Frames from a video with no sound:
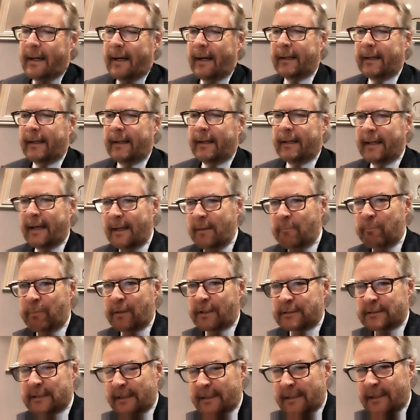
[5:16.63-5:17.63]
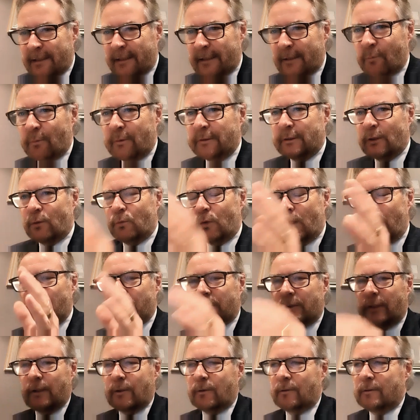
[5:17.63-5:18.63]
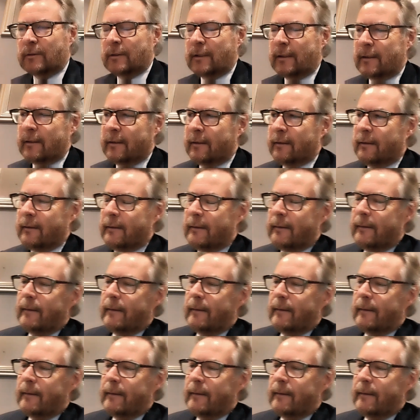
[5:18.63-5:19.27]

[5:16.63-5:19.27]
and in particular when you walk down the.